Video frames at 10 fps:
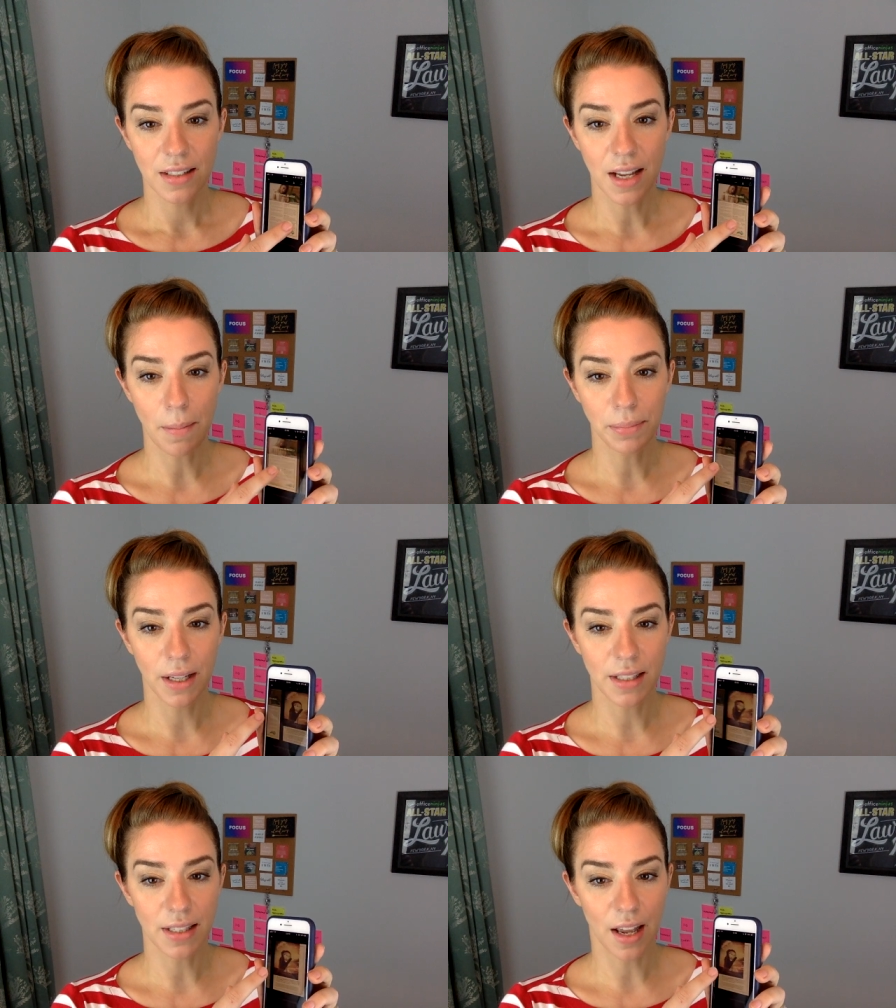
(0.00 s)

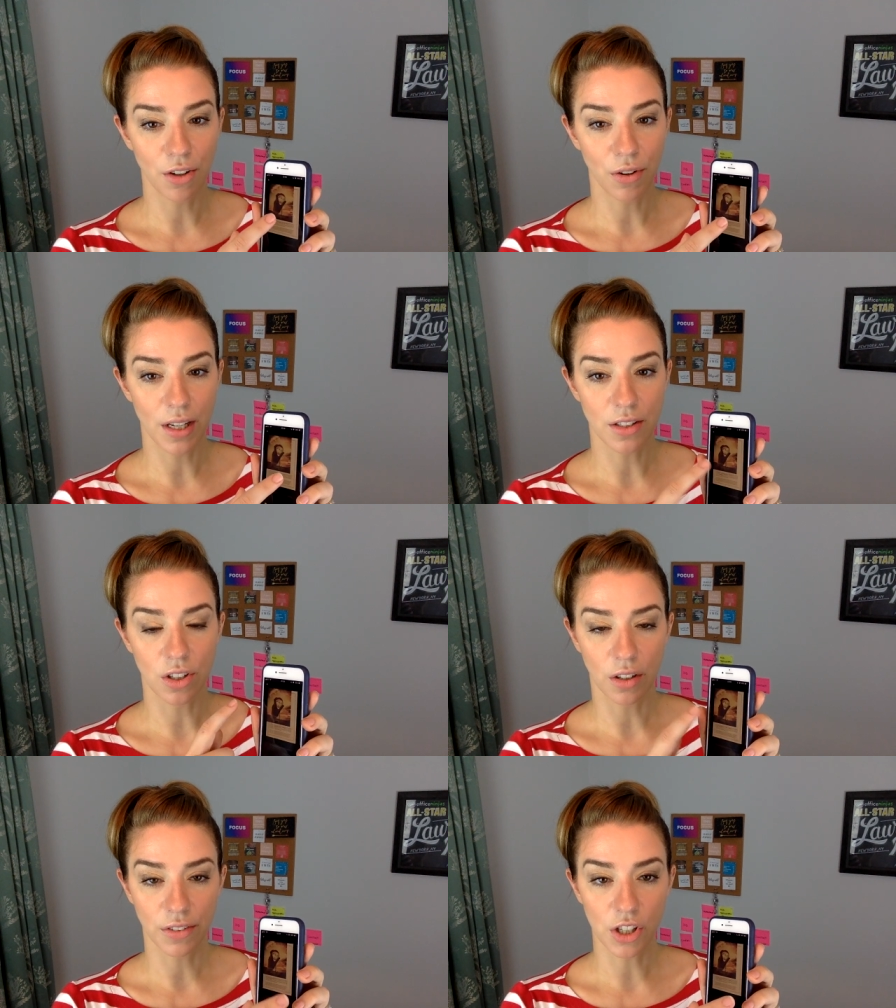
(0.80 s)
templates and great
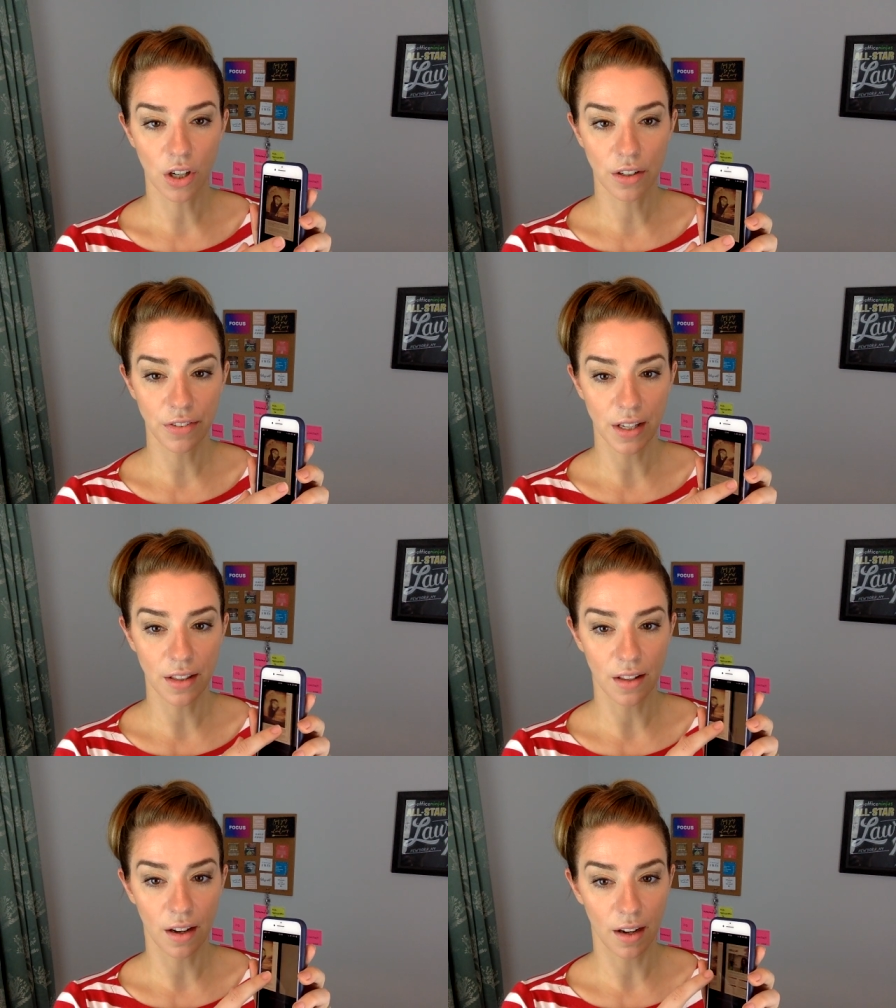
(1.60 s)
stock photography
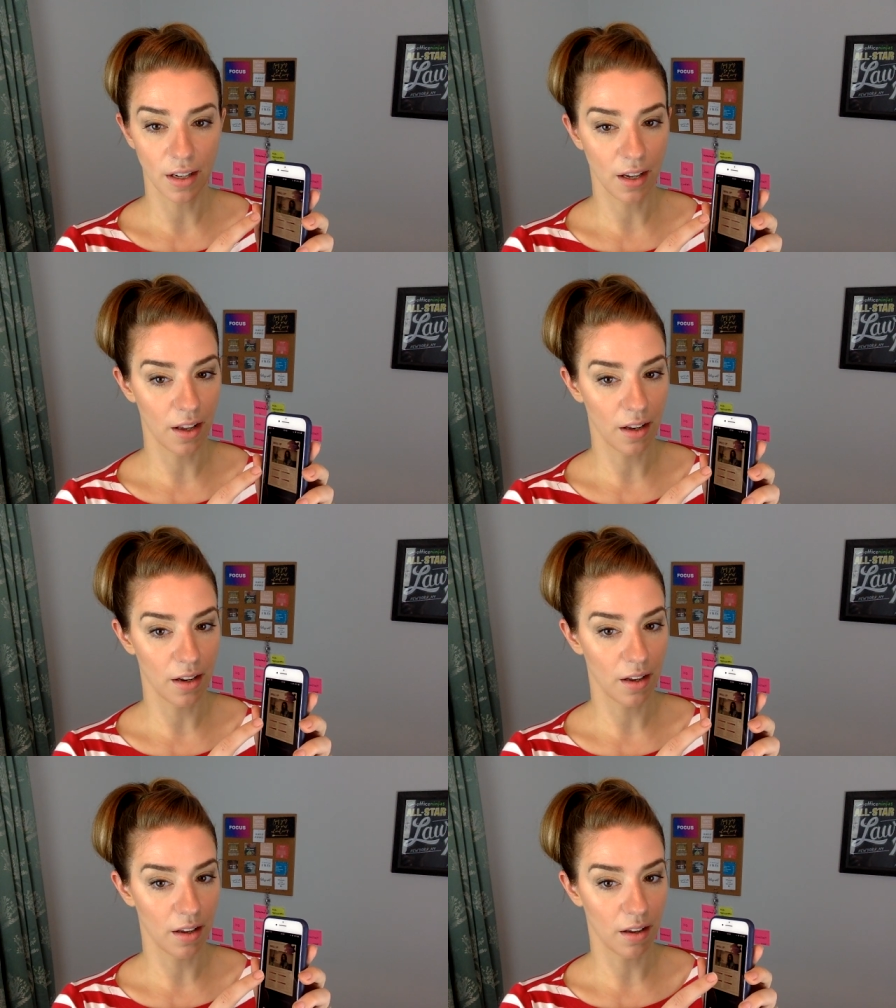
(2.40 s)
that I
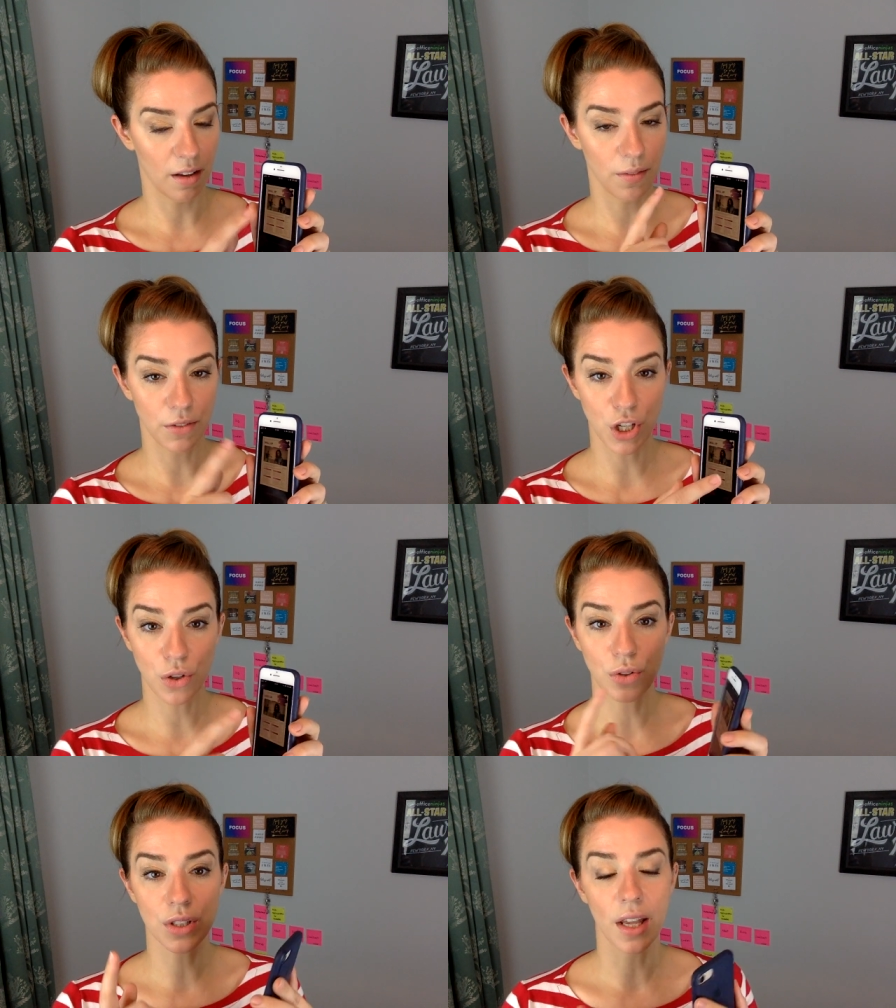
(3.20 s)
can uh,
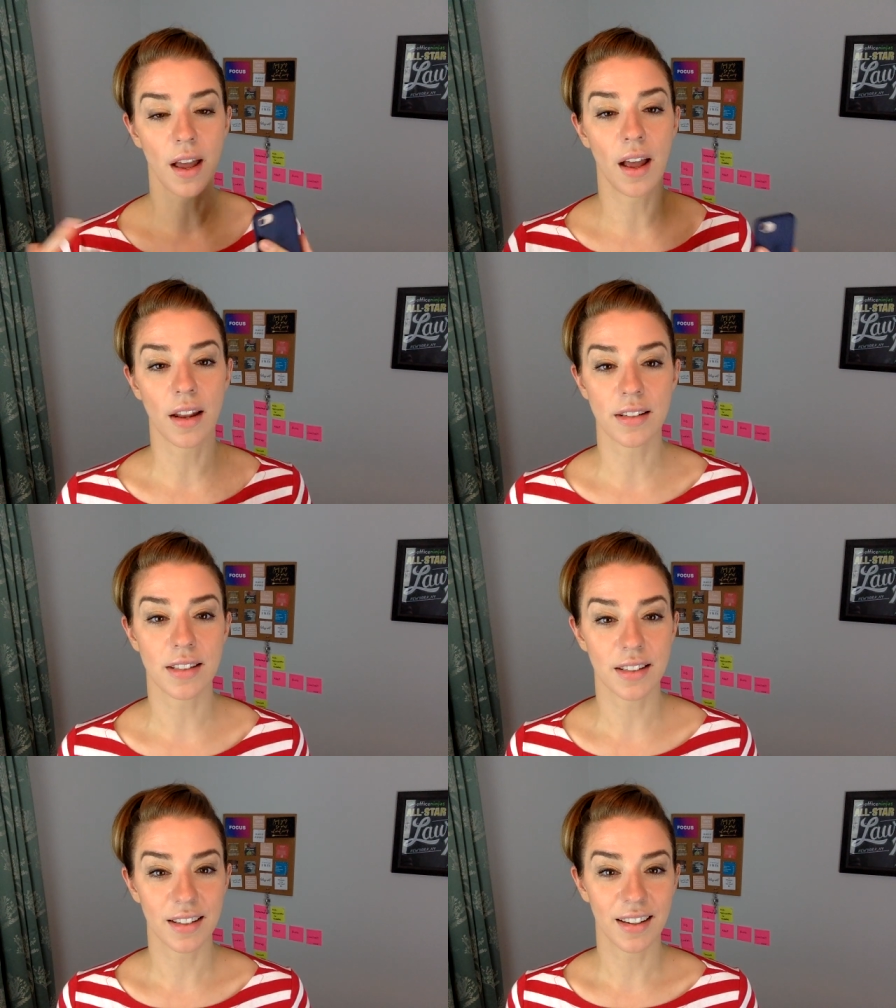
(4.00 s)
use and